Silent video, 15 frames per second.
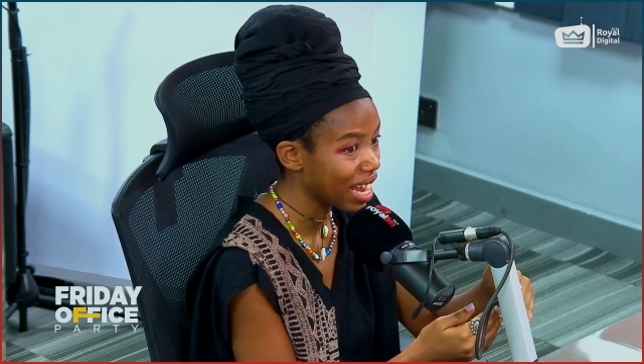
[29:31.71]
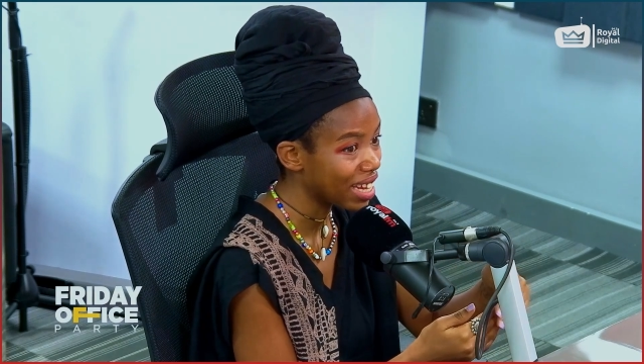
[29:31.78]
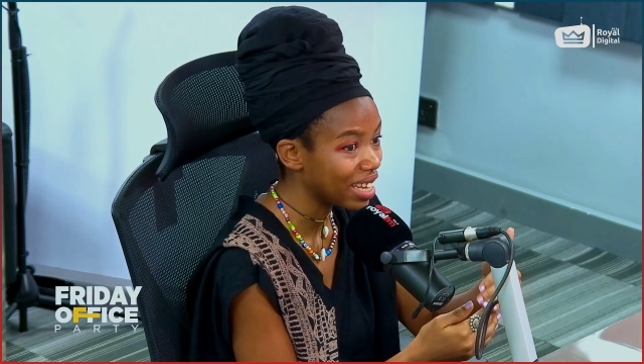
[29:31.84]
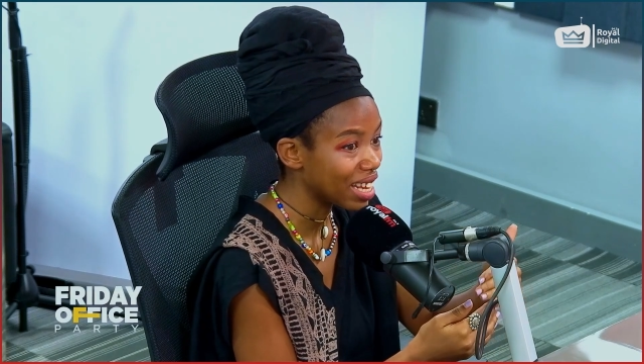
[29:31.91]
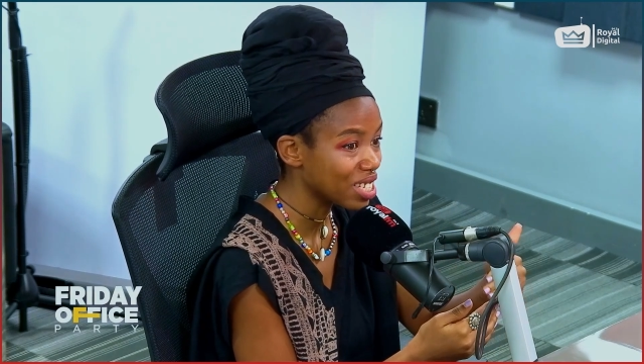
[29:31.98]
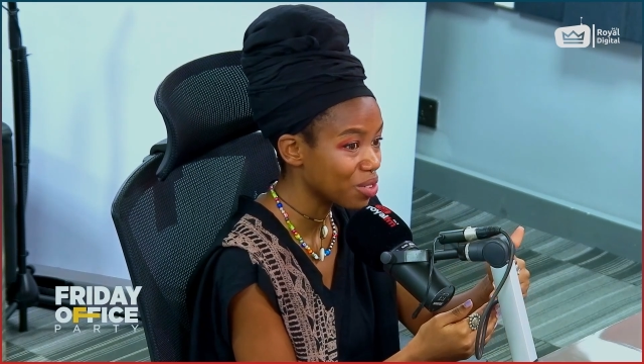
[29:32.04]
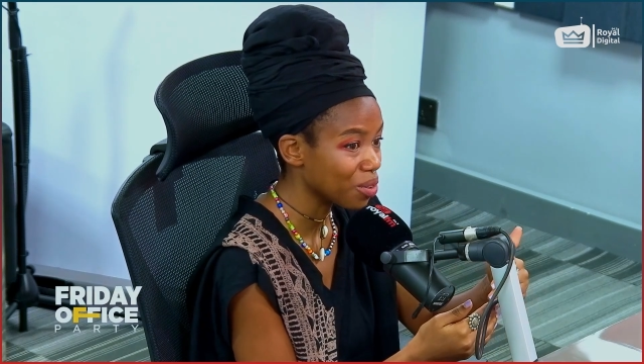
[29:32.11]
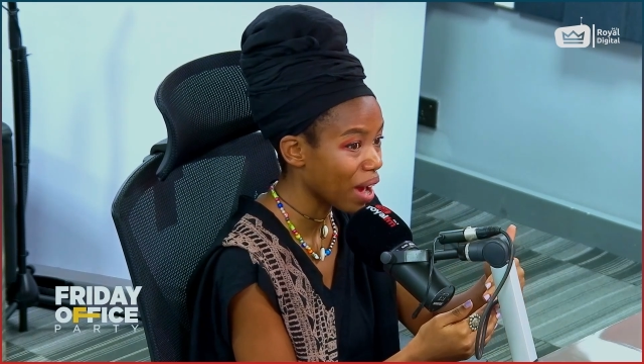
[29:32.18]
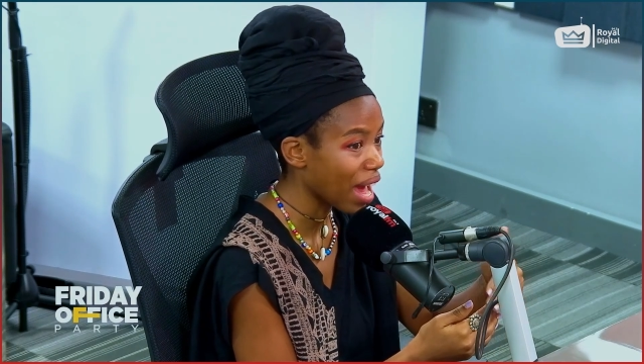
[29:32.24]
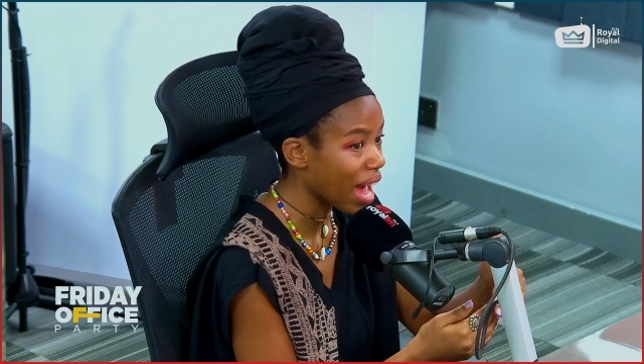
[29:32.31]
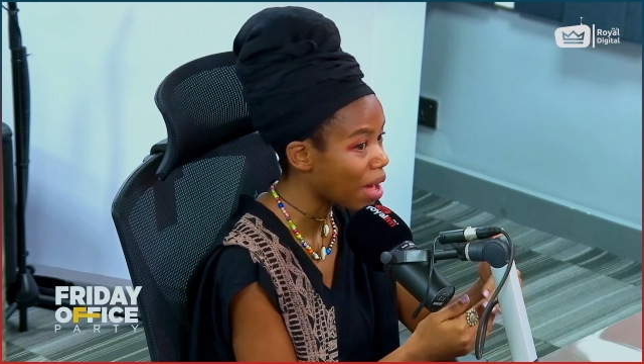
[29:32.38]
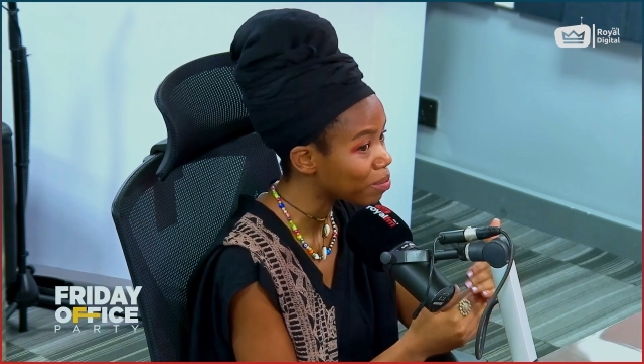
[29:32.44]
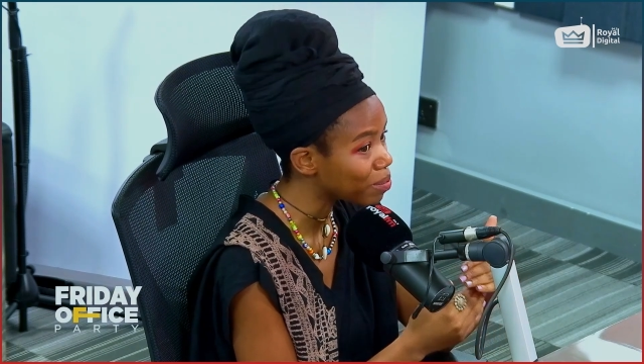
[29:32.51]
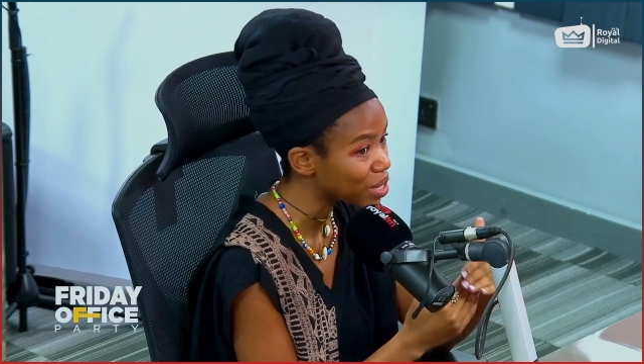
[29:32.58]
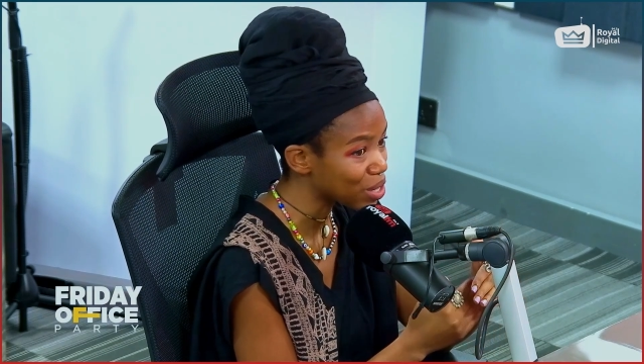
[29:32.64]
and that's why
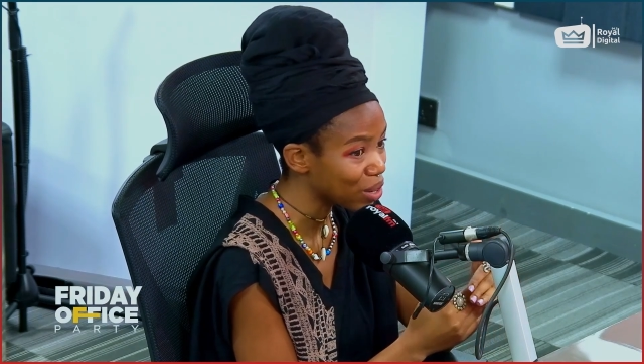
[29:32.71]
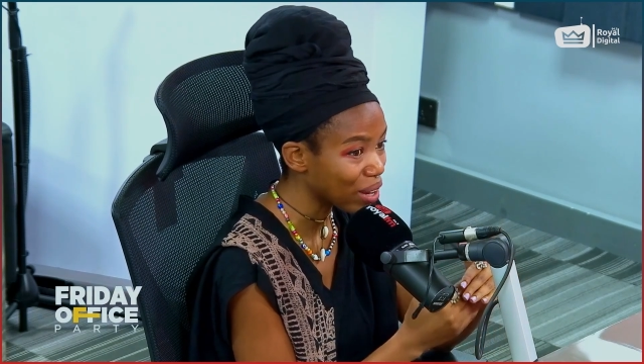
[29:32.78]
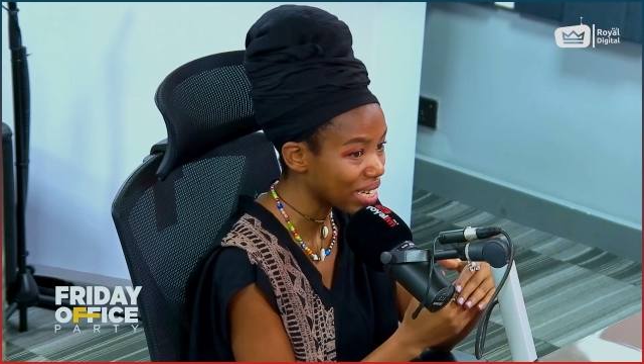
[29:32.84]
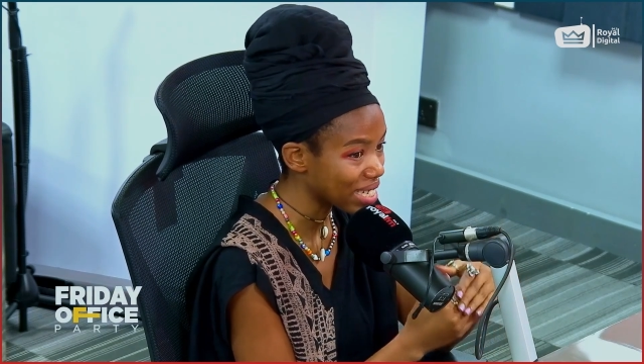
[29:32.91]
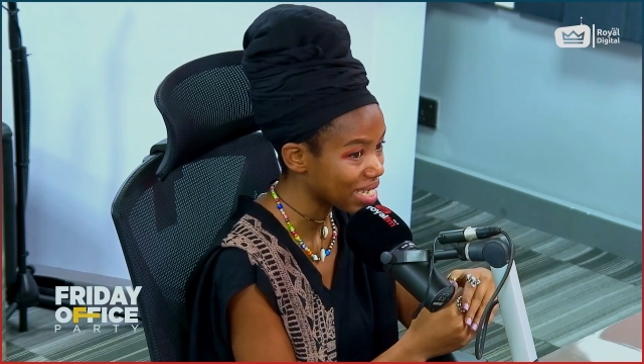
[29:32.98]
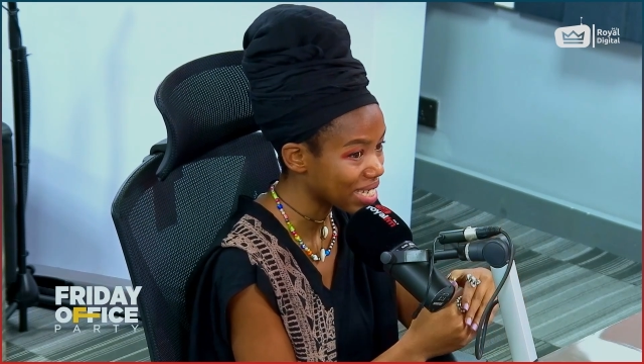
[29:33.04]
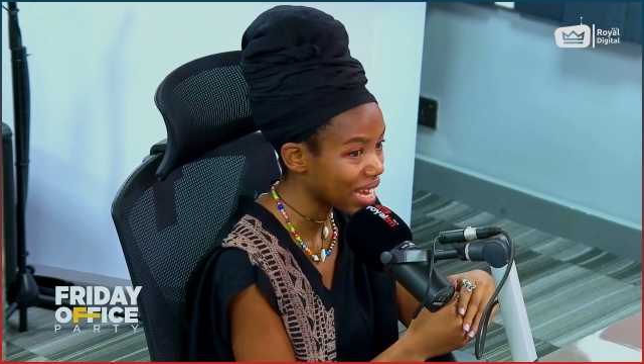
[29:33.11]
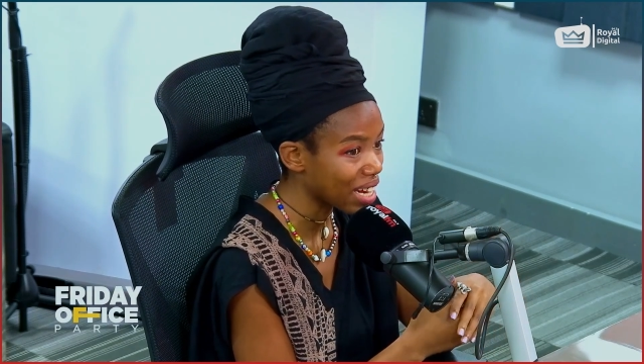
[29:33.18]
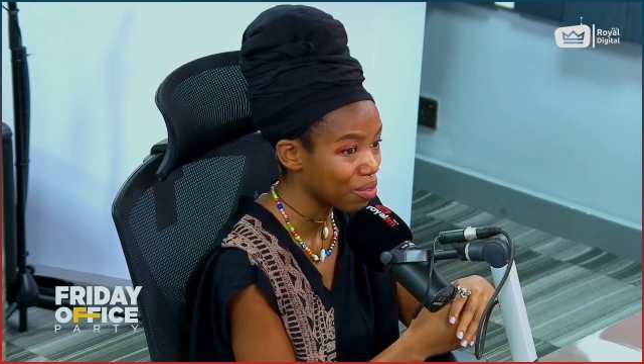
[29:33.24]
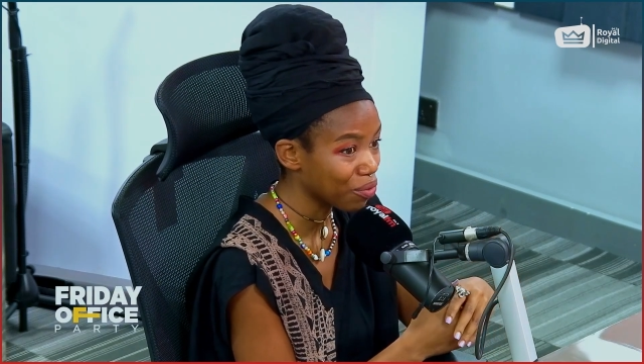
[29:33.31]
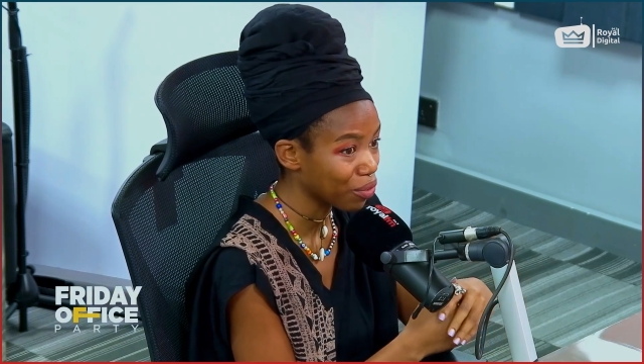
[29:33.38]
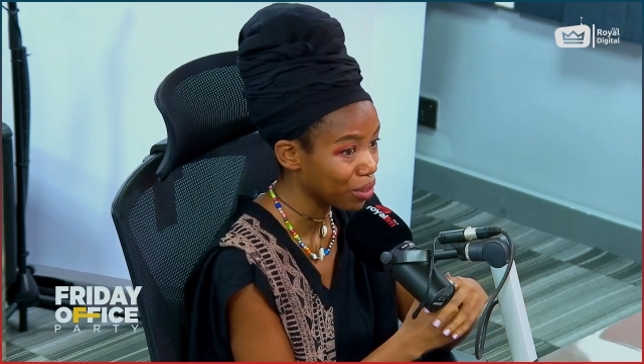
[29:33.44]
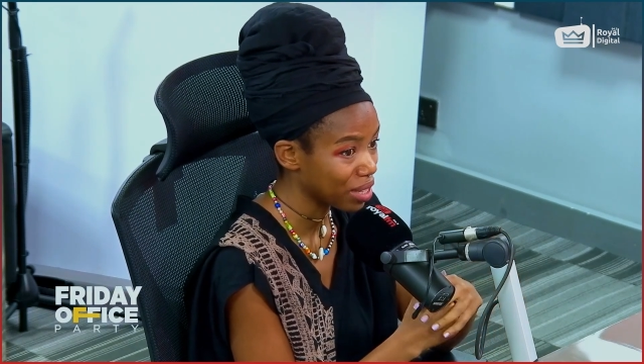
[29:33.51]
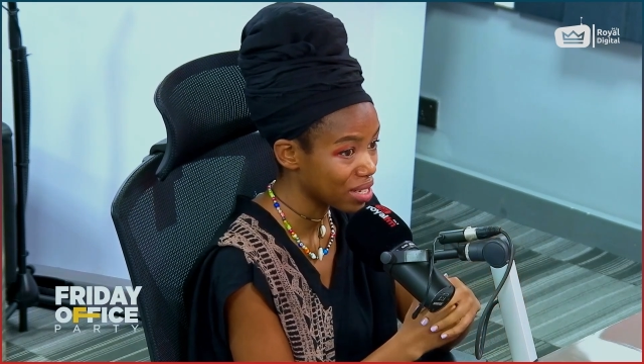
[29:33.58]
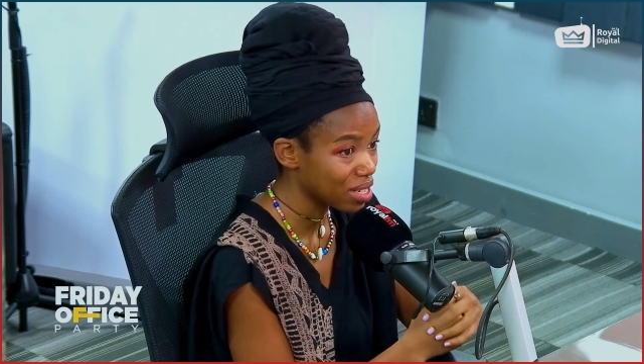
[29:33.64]
I'm so excited
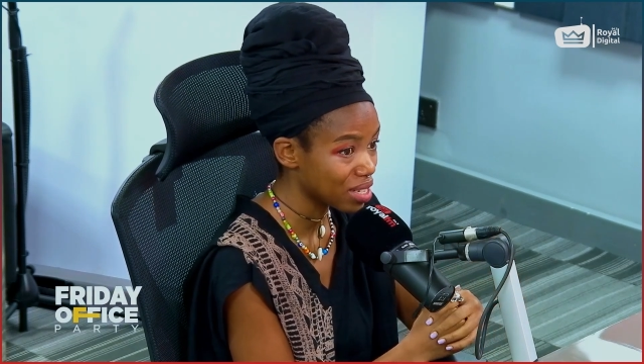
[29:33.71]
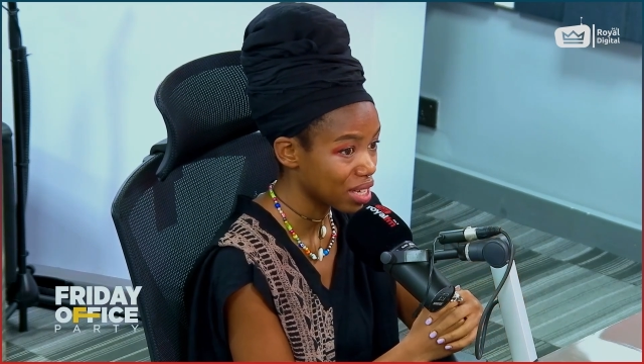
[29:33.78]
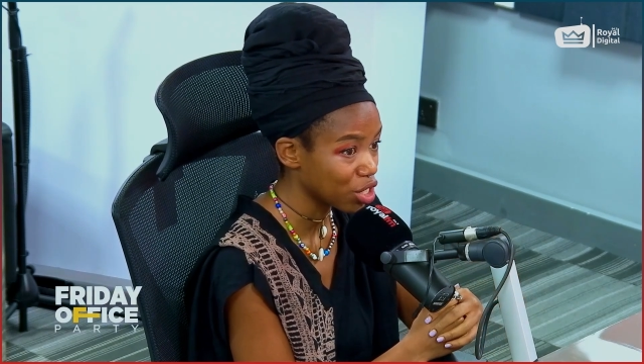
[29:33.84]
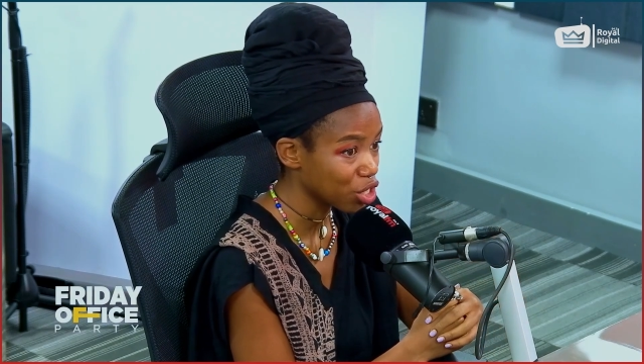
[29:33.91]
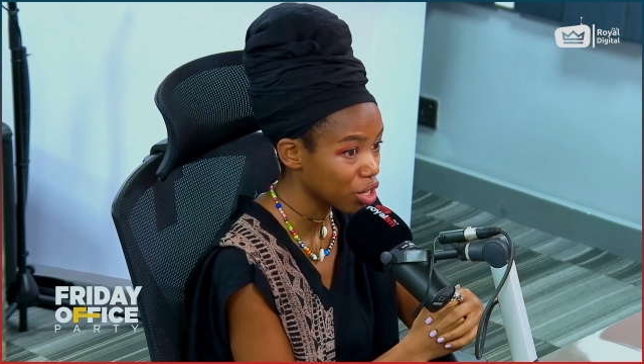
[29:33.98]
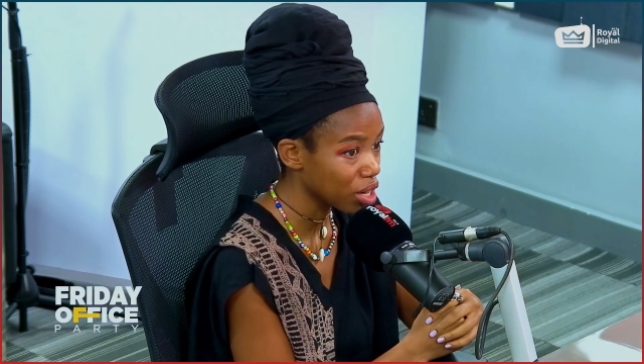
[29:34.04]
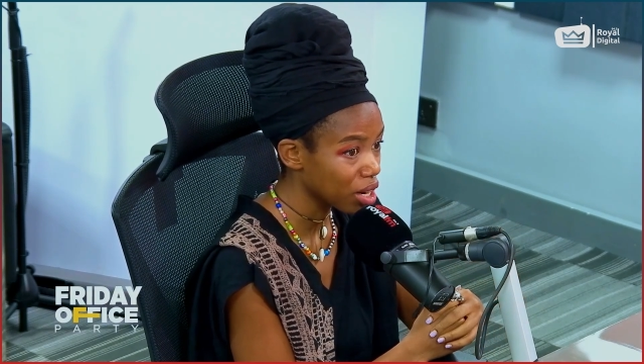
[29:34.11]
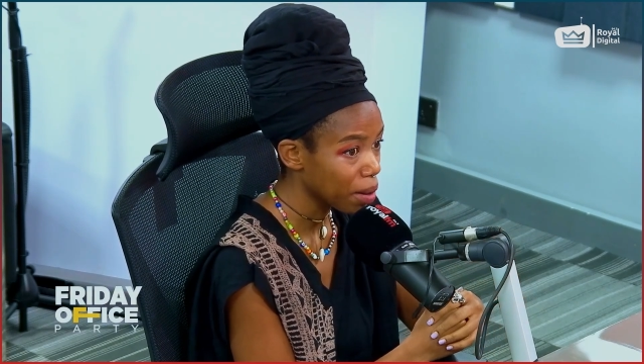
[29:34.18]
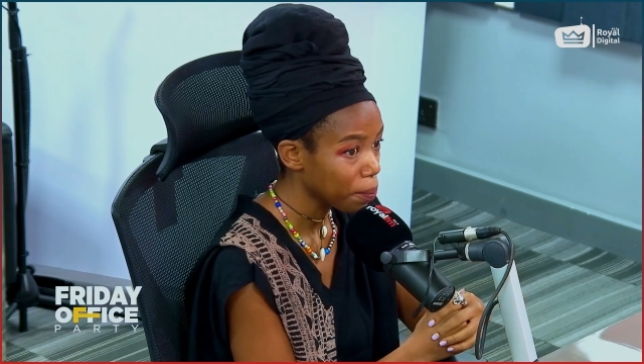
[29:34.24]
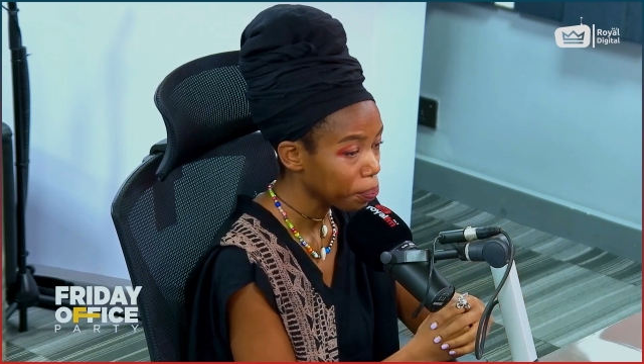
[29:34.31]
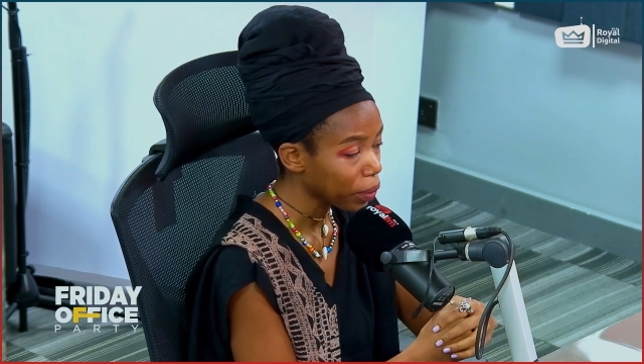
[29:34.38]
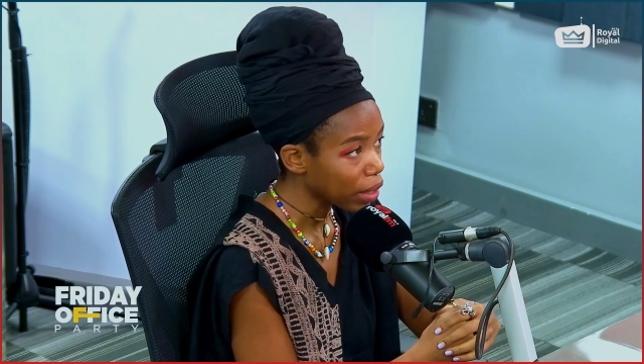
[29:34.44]
for this session,